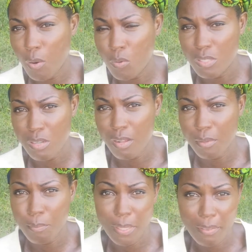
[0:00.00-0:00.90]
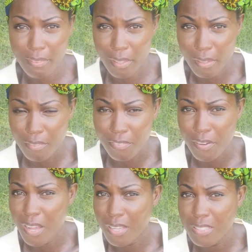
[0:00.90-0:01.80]
out was not a big thing
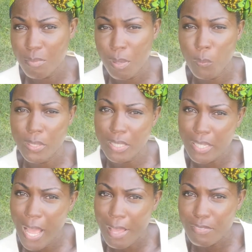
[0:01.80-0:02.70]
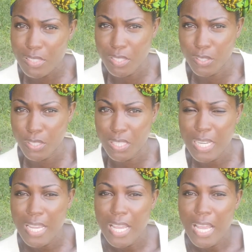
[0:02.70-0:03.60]
for us, but we did have dinner
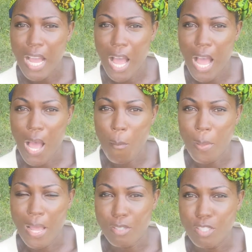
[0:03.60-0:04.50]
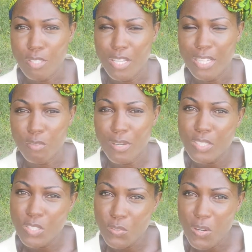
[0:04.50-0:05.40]
at a
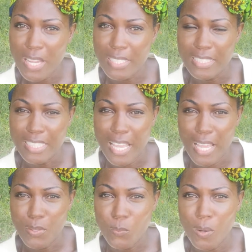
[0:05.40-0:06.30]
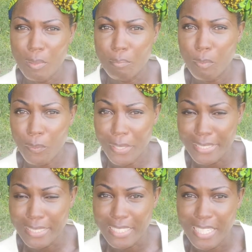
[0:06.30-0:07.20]
restaurant at one
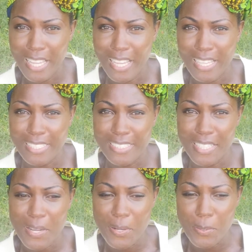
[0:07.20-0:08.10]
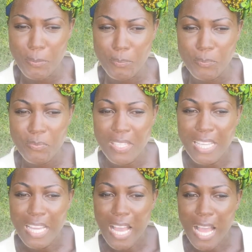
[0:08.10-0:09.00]
point. And
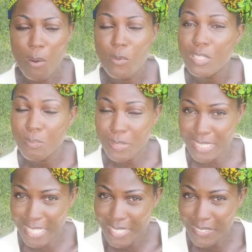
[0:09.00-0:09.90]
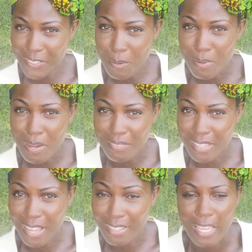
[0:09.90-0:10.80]
I was particular about
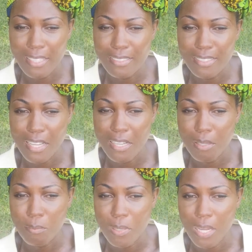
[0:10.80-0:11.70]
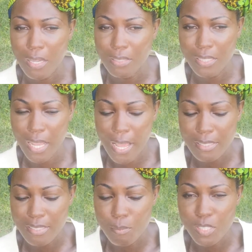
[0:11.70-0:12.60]
that, and I did
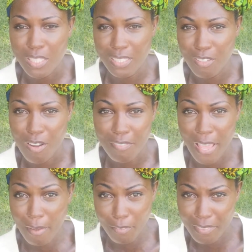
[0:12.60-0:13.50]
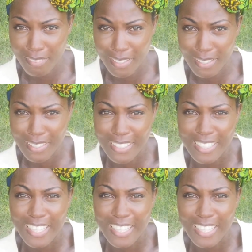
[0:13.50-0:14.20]
ask them to clean off everything.